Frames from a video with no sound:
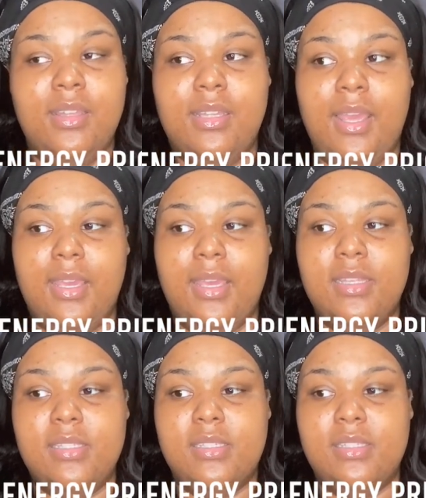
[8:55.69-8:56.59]
Like,
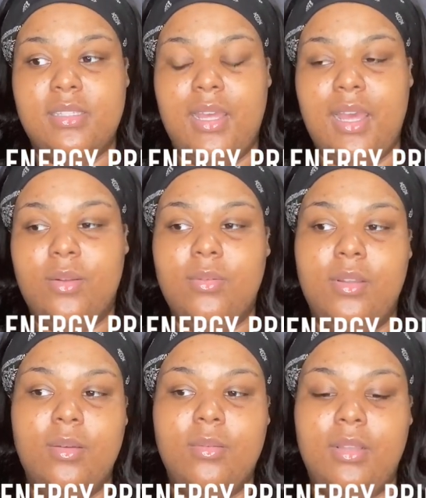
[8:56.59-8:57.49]
I don't
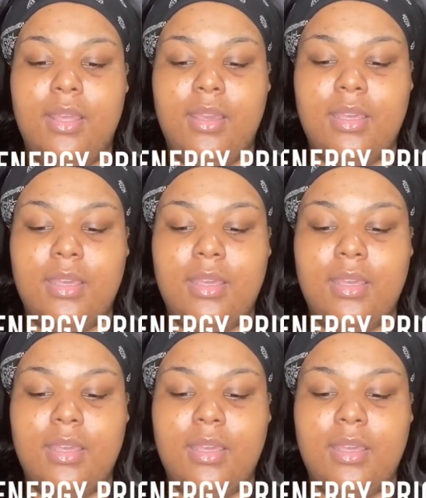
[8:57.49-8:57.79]
know, like,